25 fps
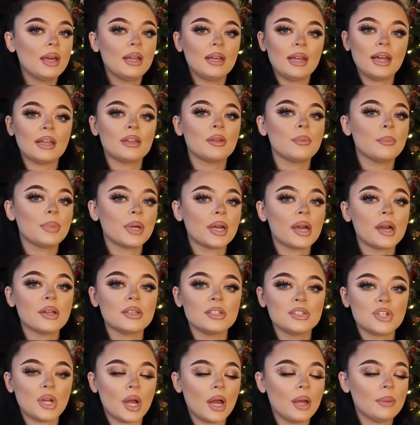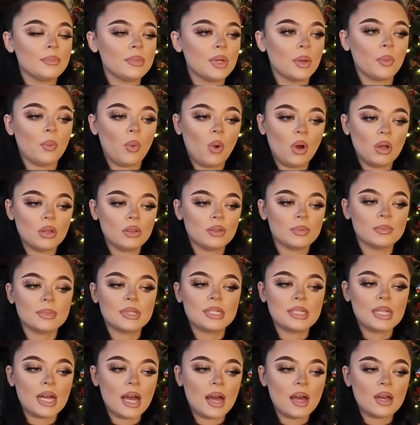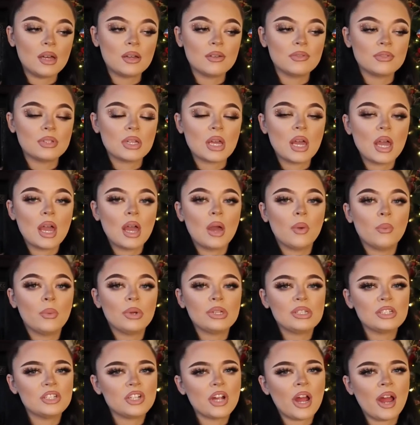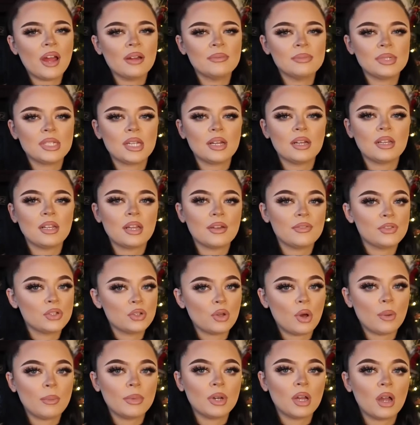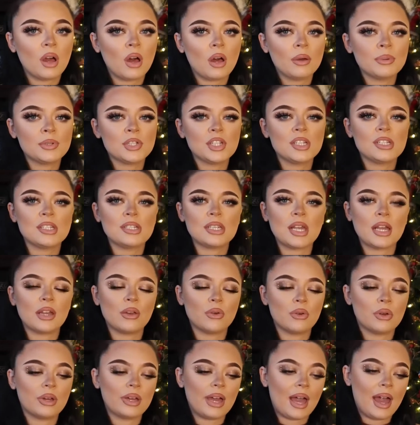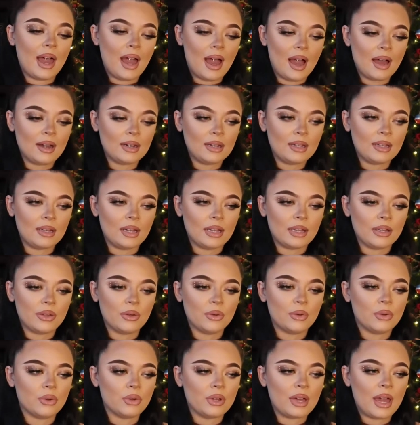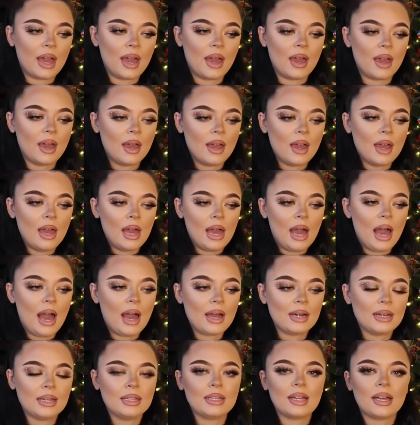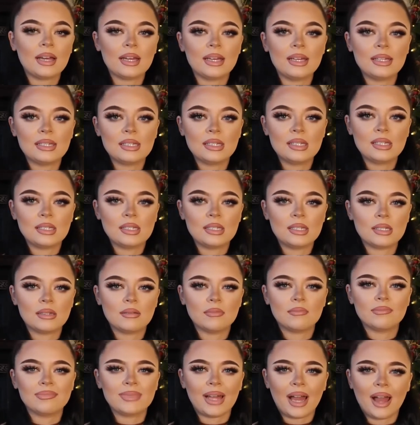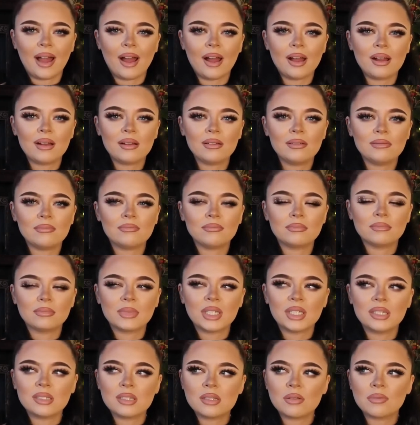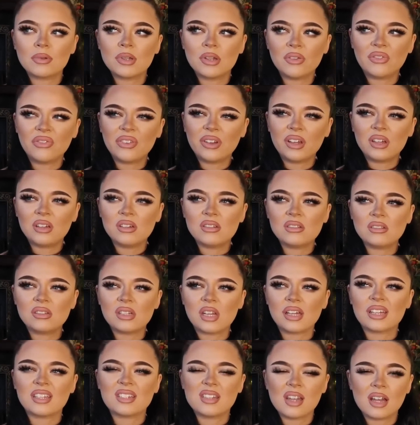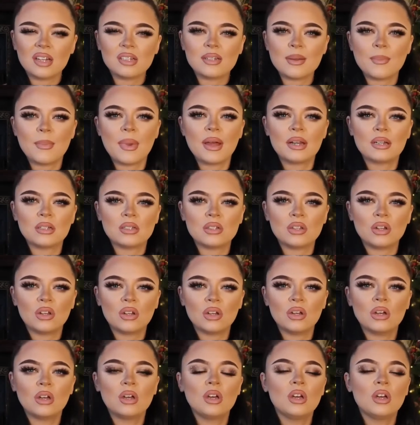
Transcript: Let them pick out the charm they want themselves. With the charms there, they have so many options that you could get any. Like, you could get any that hits the heart, hits them in the feels, like sentimental.